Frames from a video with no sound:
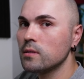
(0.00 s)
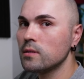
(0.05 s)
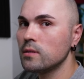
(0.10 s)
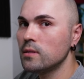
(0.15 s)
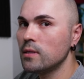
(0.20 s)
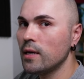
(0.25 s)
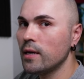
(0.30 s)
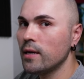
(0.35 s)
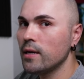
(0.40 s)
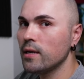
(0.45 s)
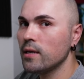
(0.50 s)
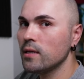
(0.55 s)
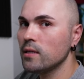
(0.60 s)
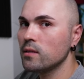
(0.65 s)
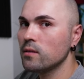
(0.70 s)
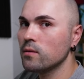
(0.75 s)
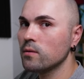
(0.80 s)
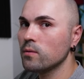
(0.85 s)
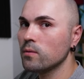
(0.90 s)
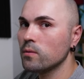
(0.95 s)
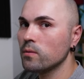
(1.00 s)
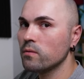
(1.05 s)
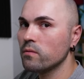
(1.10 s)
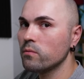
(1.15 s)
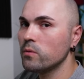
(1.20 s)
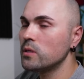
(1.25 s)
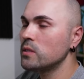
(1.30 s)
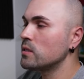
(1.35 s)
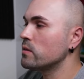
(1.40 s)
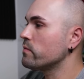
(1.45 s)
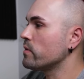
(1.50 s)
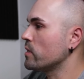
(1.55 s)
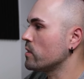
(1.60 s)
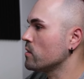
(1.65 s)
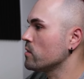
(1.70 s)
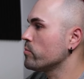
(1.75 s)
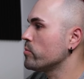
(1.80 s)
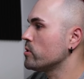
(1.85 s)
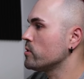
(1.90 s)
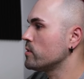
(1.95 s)
date with
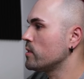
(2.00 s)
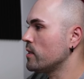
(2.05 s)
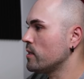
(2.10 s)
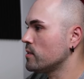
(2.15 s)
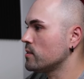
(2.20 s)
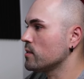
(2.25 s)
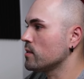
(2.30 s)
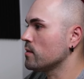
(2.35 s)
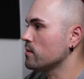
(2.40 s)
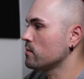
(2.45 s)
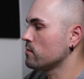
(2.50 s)
available data.